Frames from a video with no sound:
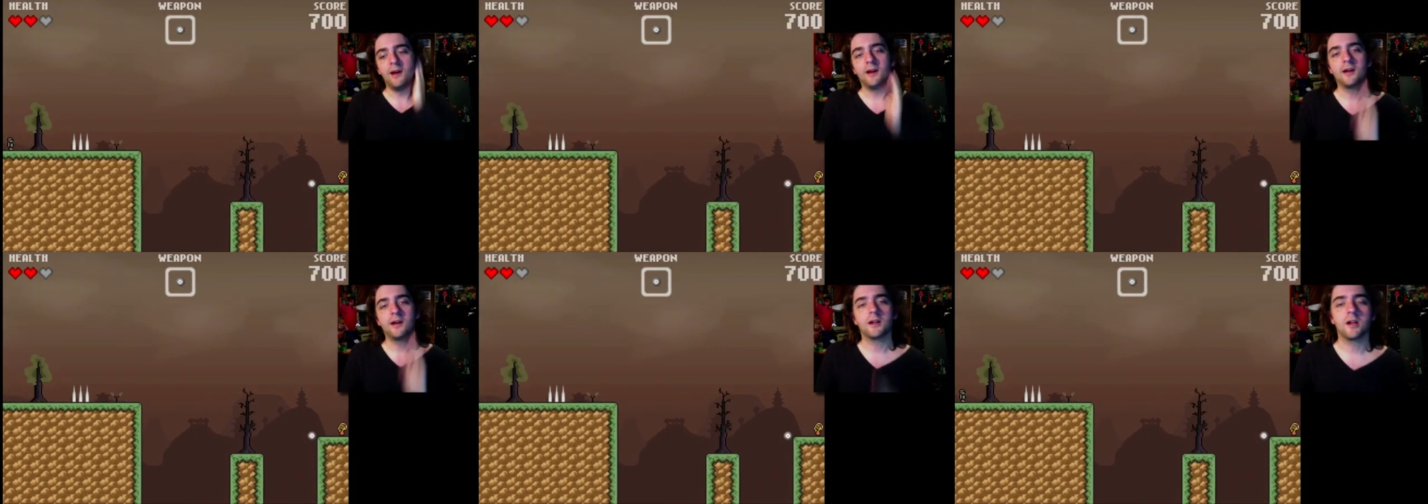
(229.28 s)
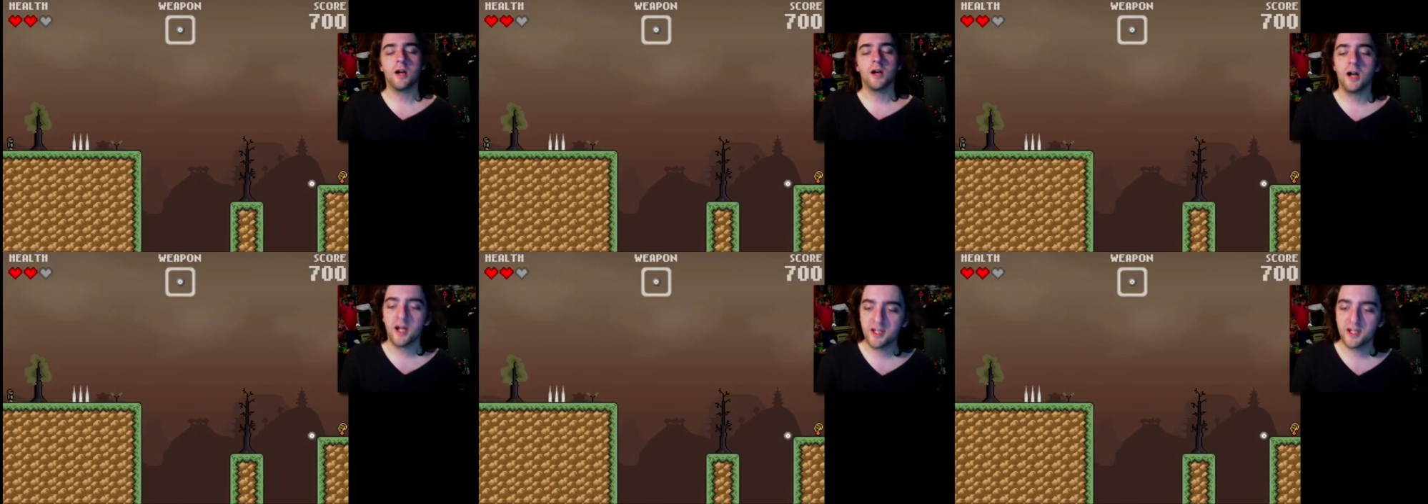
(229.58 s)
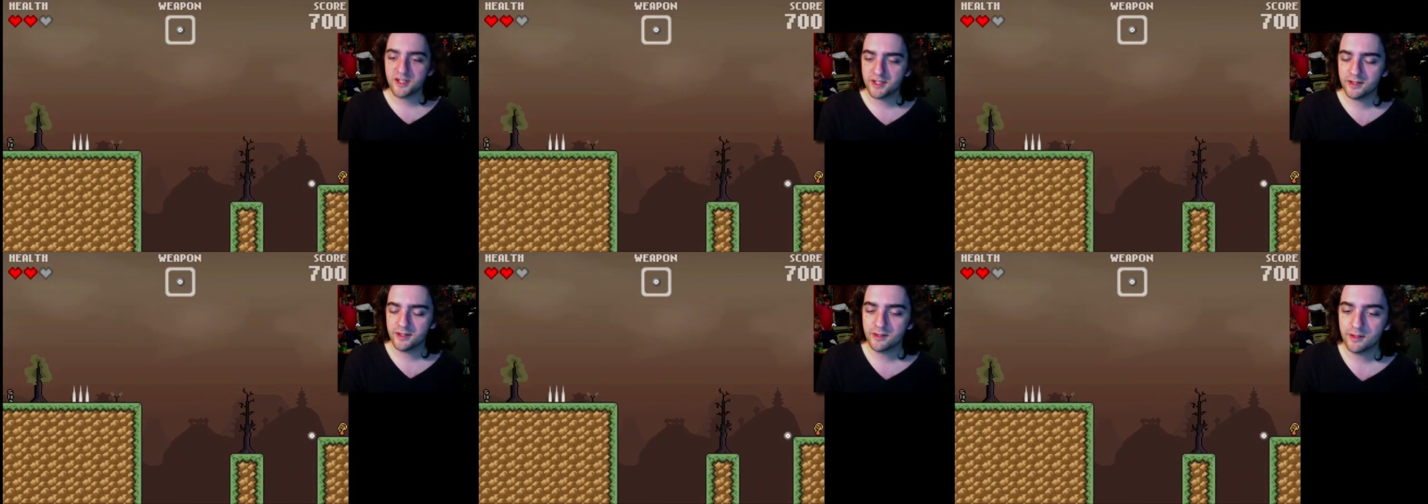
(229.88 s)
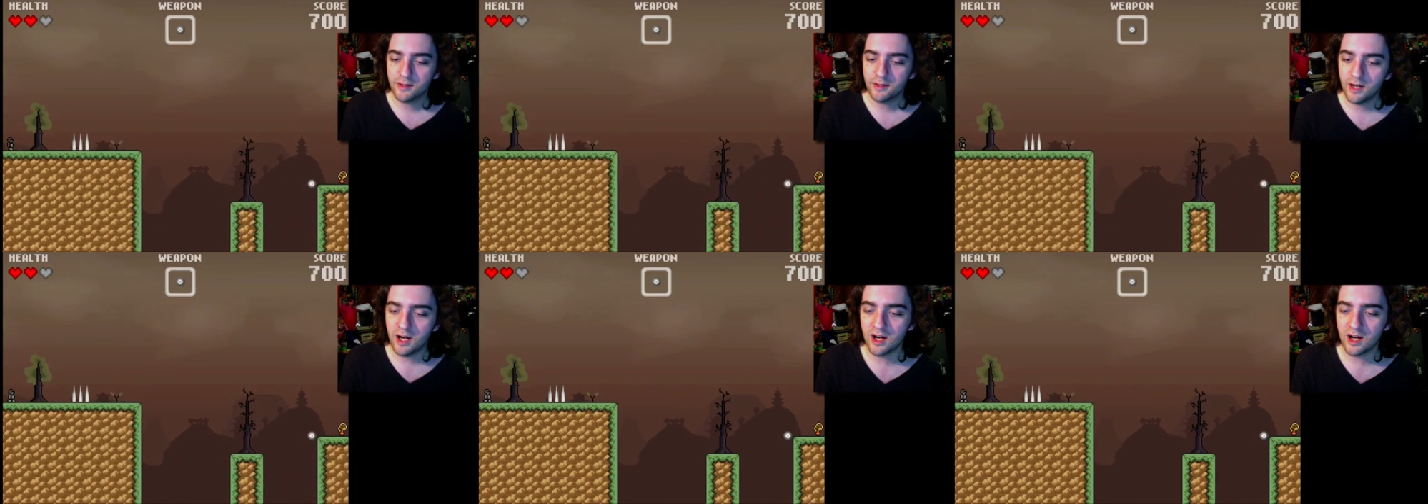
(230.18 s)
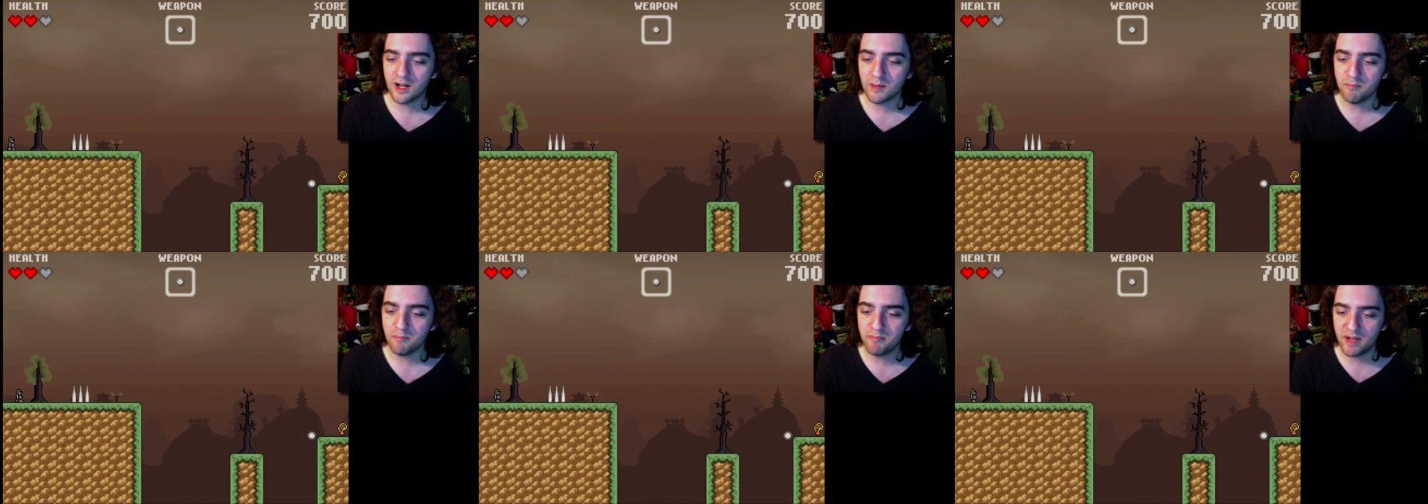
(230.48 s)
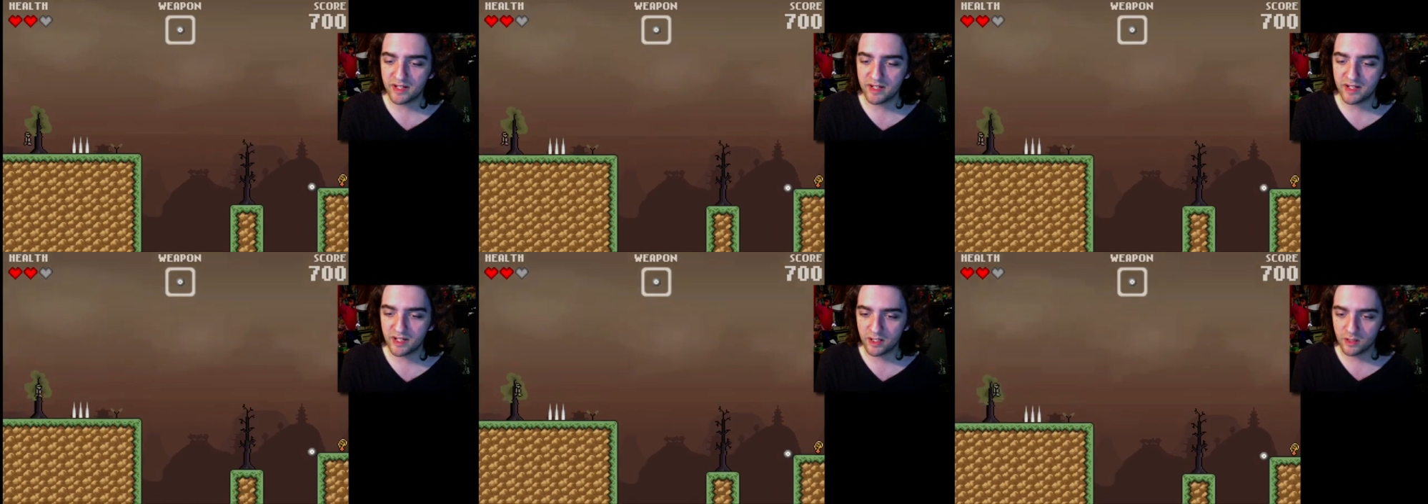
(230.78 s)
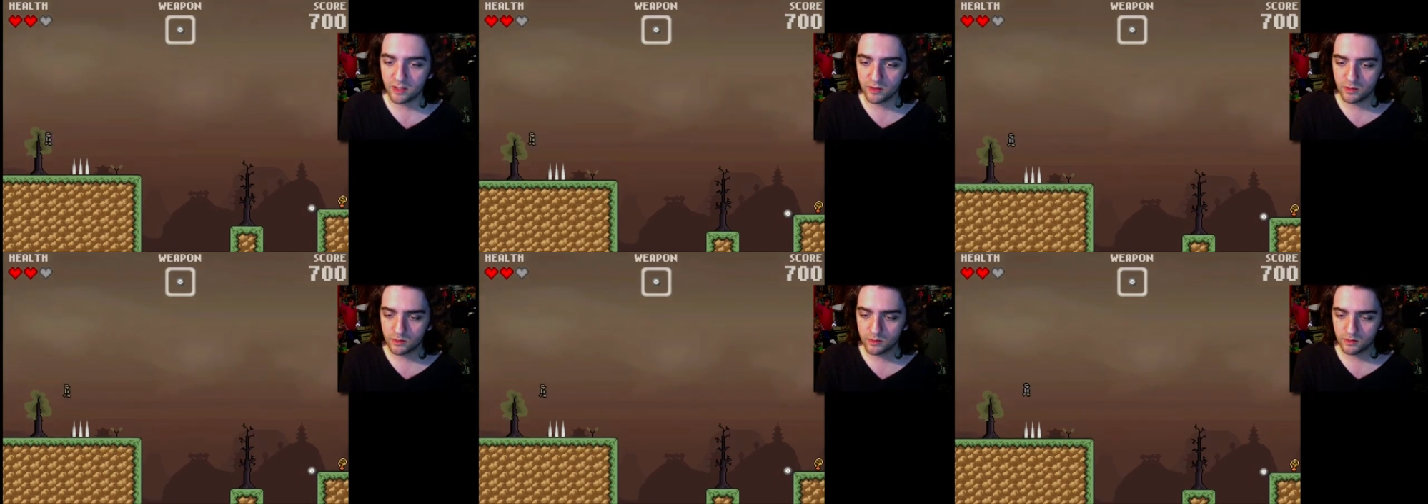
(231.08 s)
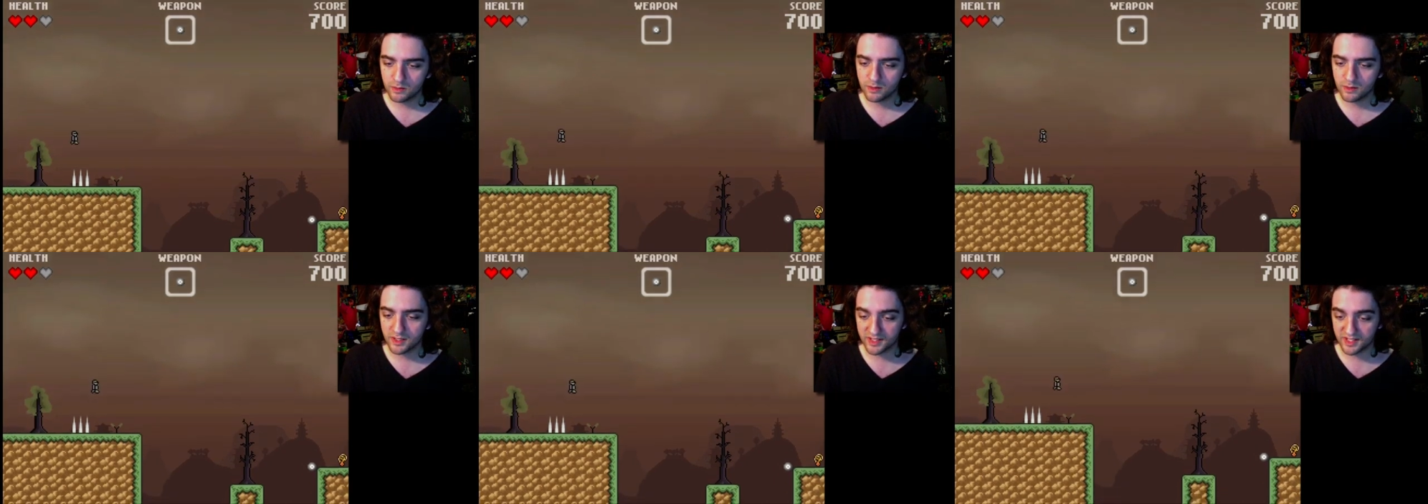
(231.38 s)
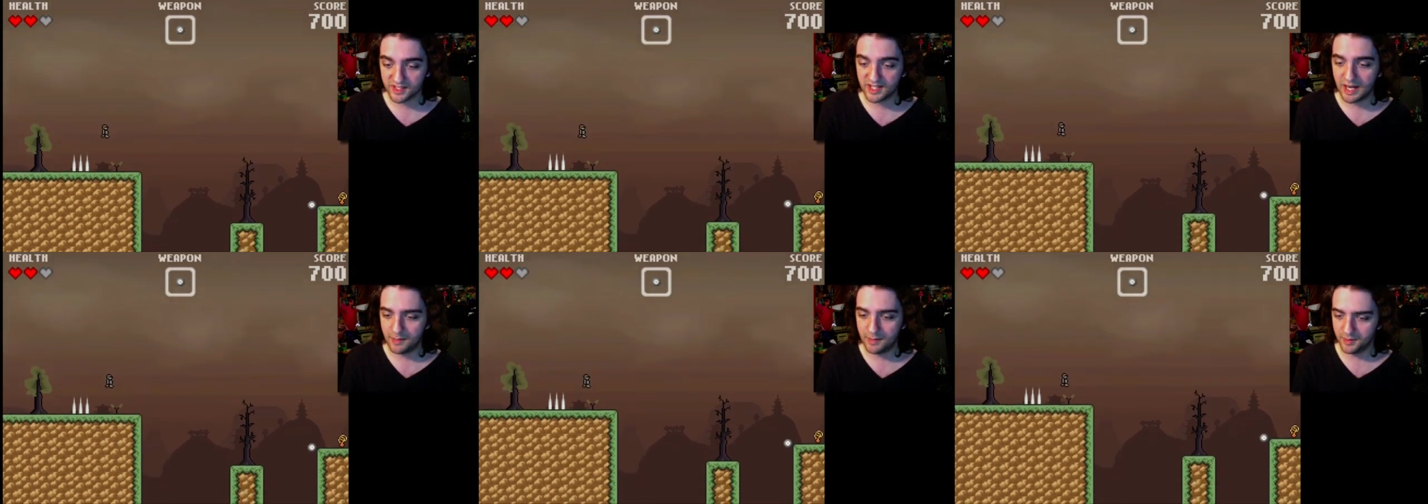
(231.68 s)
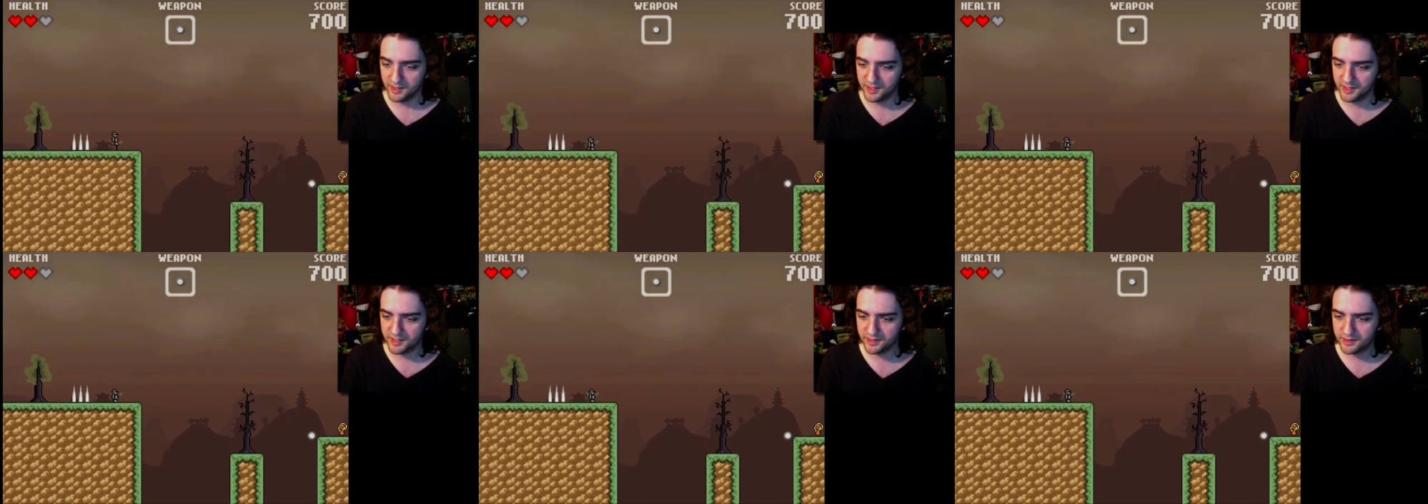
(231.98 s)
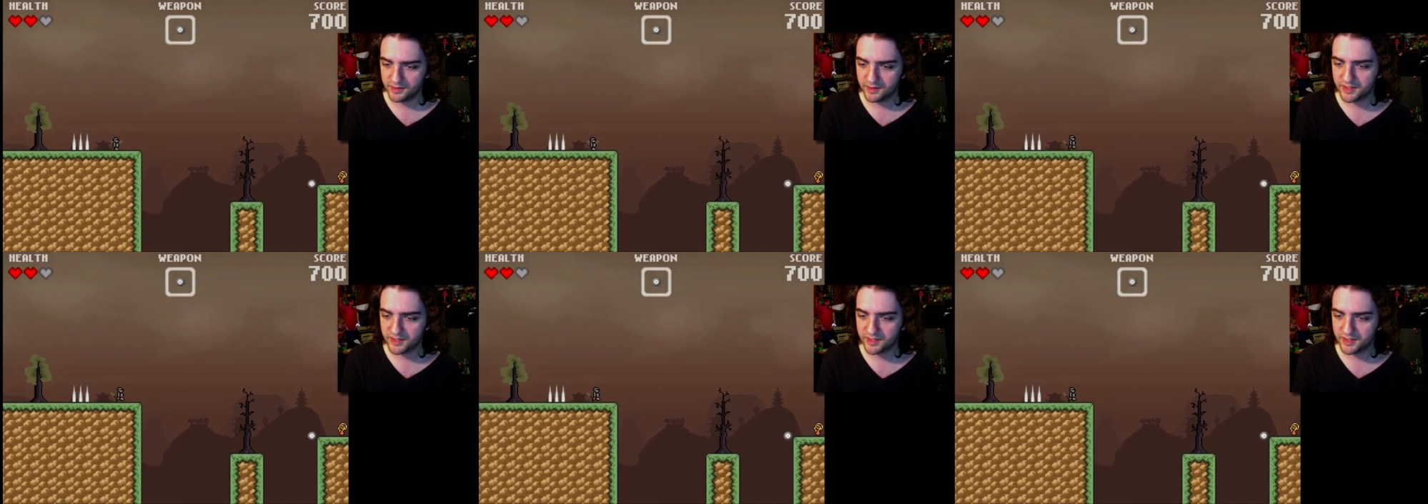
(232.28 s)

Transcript: Guys, I am begging you, because this happens.